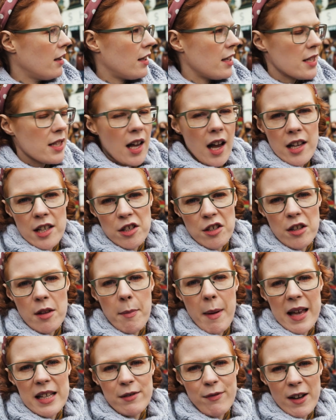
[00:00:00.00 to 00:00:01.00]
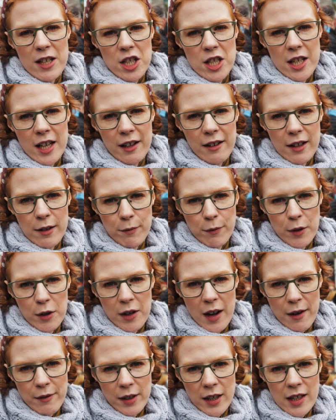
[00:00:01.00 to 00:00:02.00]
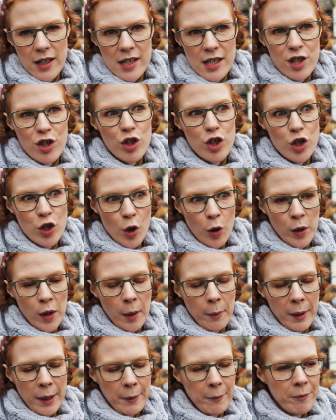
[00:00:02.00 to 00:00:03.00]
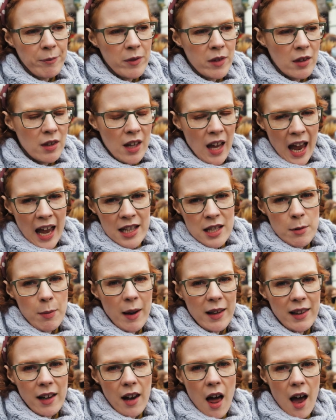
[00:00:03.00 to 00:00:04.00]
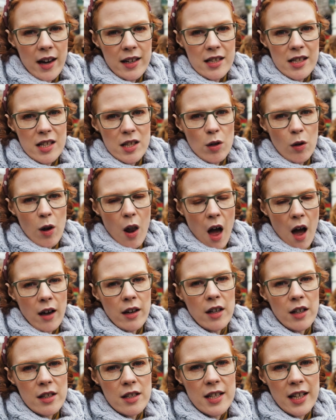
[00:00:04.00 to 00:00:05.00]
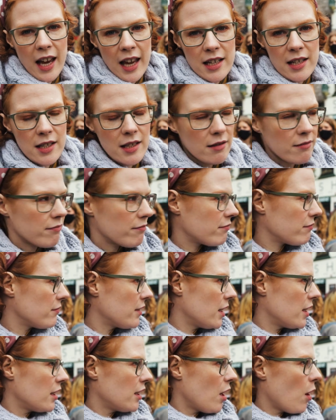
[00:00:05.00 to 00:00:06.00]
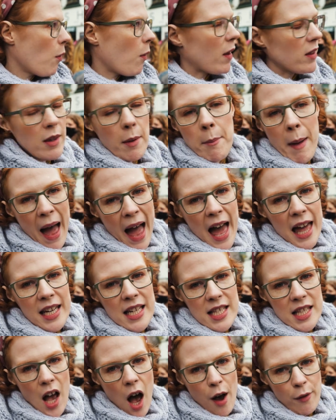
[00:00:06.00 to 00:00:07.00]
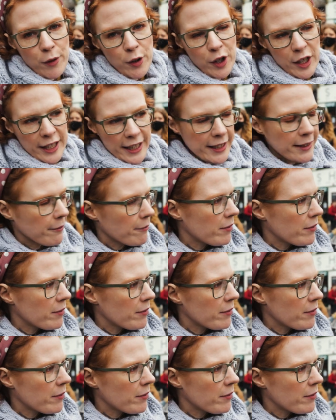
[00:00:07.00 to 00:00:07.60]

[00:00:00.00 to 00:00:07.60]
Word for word: These guys do the best vegetarian food ever. It's so yummy. Hence why the line is so long to get what the man is offering.